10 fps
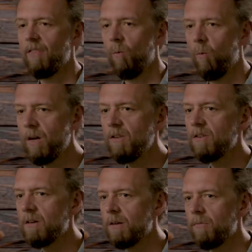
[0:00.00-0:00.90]
The one
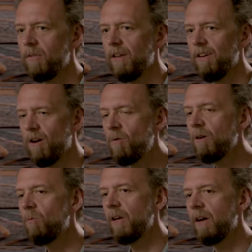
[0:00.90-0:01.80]
job that no
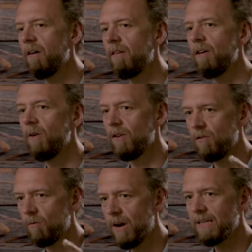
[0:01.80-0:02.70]
one will carry you is
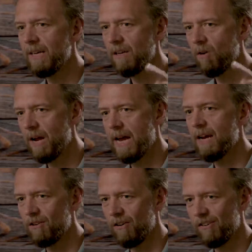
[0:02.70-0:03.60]
directing your
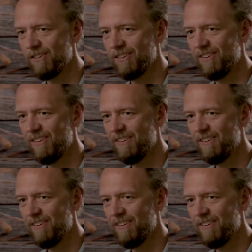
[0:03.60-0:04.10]
actors.